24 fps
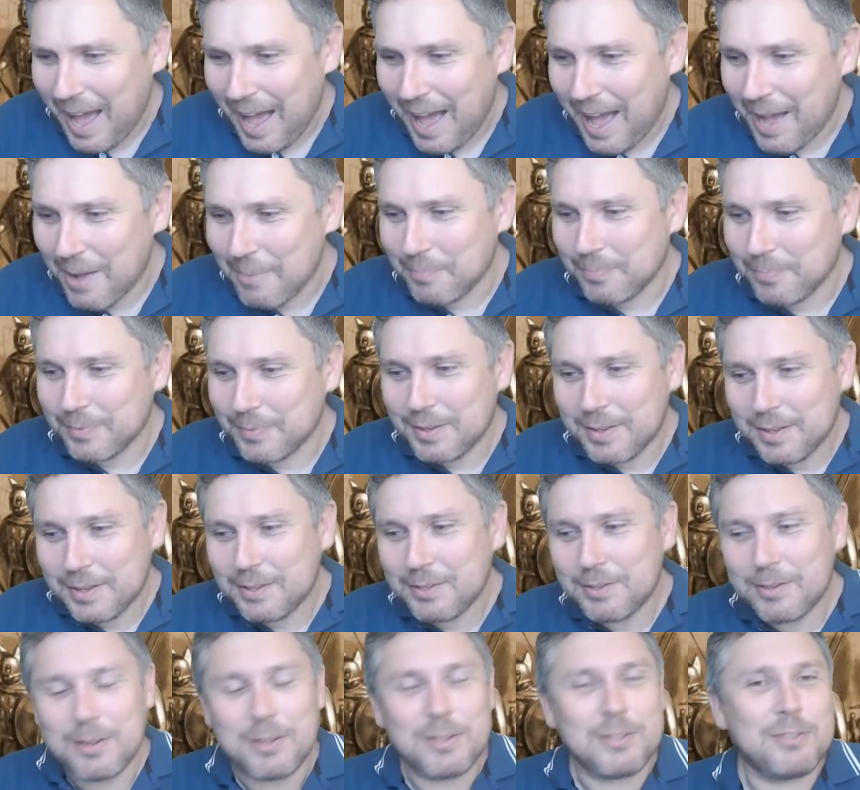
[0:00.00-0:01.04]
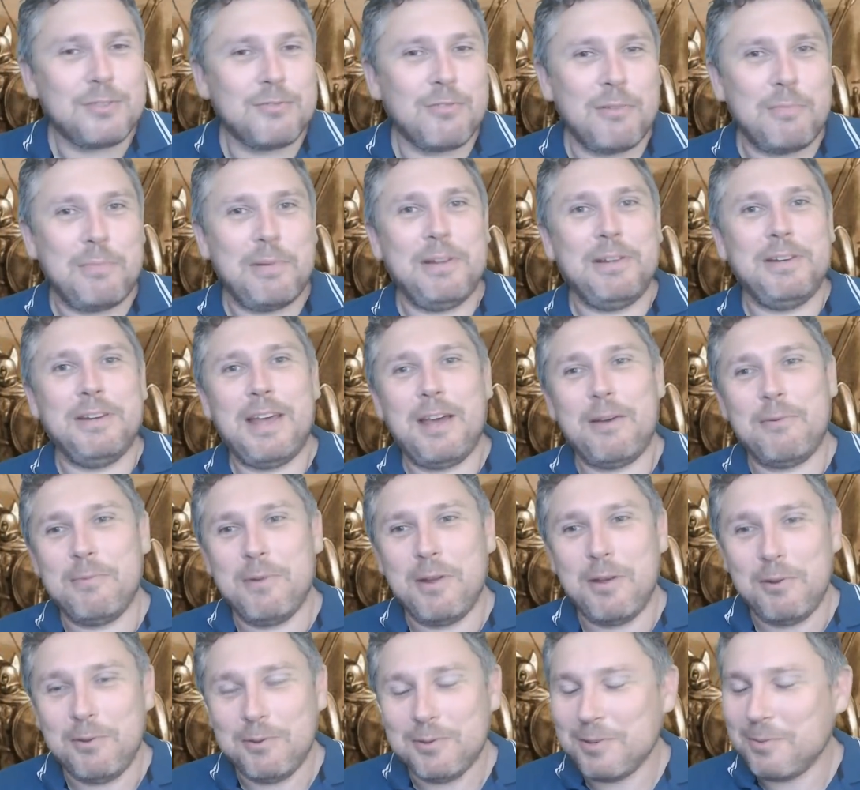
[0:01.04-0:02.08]
um, scribbling down
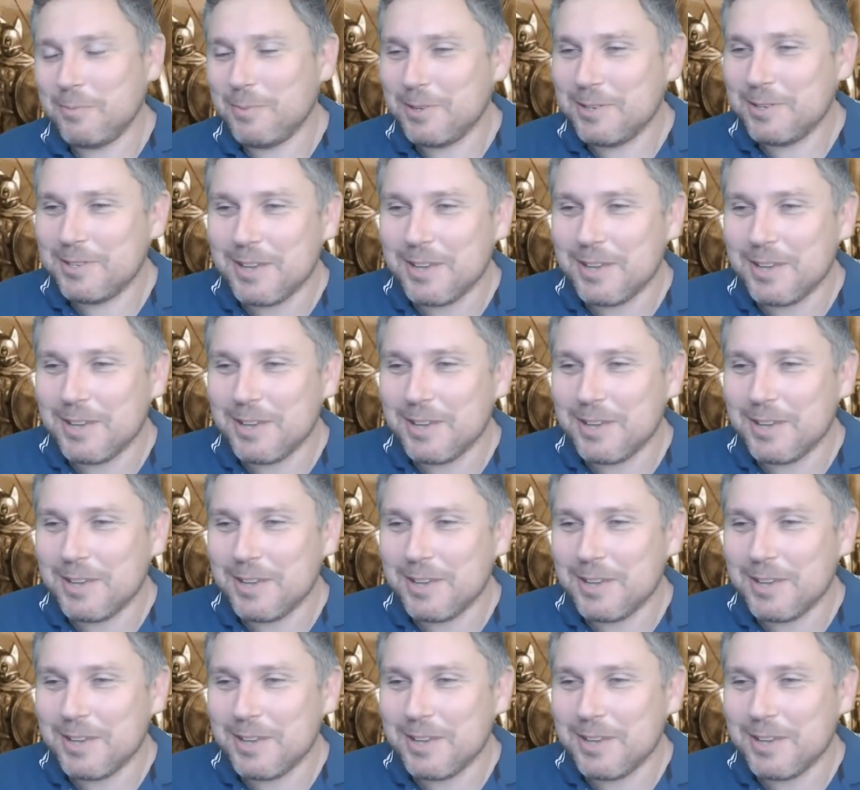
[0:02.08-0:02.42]
notes. I mean,